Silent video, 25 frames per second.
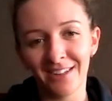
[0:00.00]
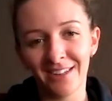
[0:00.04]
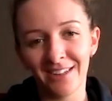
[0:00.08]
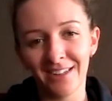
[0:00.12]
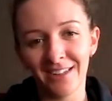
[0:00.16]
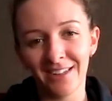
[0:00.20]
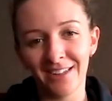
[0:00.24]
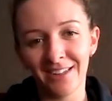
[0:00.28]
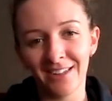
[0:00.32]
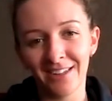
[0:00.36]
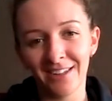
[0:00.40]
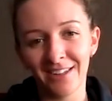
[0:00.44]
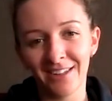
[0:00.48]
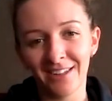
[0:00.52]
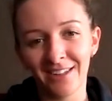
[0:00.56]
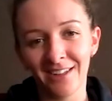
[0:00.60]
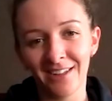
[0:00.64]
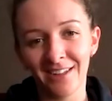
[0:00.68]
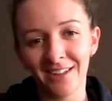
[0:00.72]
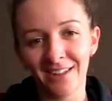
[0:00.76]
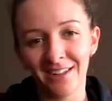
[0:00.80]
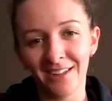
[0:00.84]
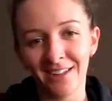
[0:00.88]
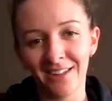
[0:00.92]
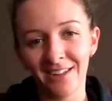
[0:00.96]

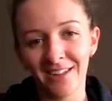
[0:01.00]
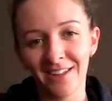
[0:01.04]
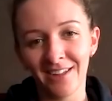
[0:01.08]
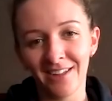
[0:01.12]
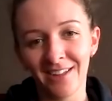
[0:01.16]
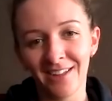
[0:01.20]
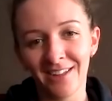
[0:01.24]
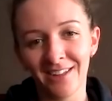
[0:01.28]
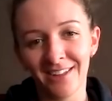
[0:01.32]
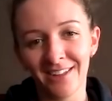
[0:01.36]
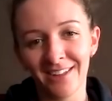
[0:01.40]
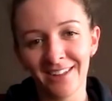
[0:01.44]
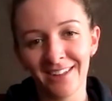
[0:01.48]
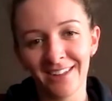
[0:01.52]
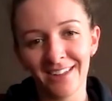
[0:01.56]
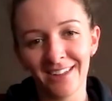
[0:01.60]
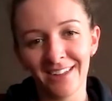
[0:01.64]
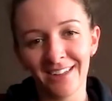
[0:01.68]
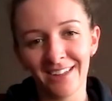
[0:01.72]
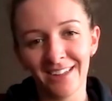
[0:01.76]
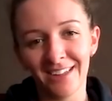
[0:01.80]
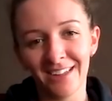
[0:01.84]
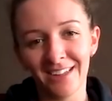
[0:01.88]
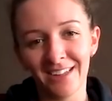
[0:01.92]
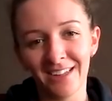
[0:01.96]

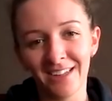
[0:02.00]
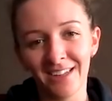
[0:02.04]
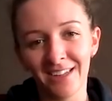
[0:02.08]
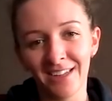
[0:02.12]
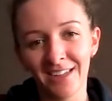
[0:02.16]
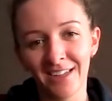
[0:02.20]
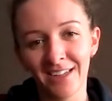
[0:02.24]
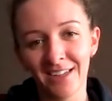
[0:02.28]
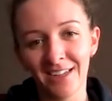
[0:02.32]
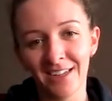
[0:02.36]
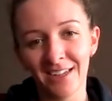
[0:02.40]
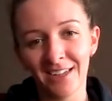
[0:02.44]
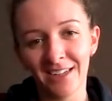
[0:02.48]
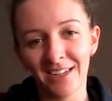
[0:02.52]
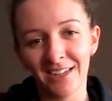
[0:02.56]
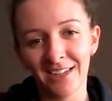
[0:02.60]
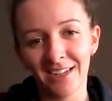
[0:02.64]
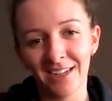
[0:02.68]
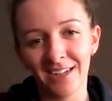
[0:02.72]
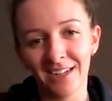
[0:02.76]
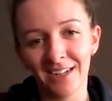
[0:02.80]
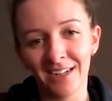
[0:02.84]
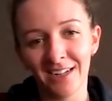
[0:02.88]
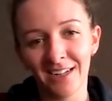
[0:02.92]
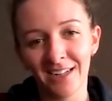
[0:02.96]

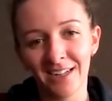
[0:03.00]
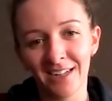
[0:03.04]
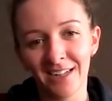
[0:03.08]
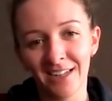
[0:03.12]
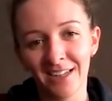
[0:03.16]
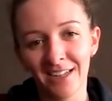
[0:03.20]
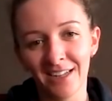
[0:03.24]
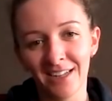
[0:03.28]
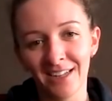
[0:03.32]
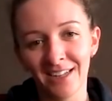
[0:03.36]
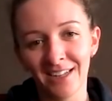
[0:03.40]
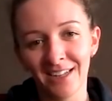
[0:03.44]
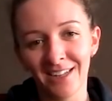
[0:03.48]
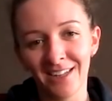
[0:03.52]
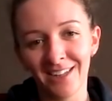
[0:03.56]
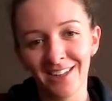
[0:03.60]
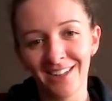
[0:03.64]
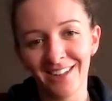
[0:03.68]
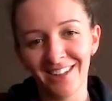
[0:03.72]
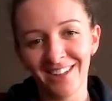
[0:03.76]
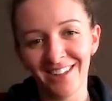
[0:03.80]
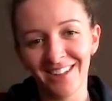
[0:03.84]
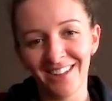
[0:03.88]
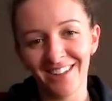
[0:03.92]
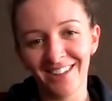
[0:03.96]

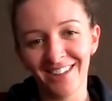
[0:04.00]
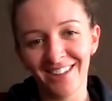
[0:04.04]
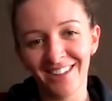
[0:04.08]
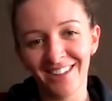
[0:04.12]
(silent)